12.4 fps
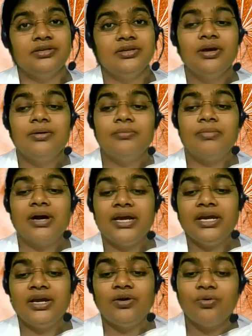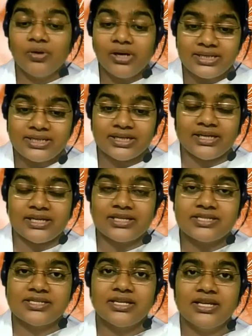my qualities
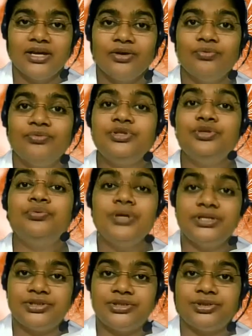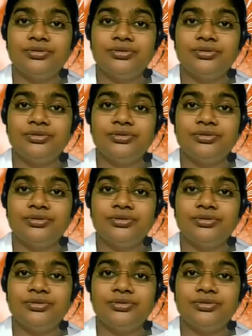with which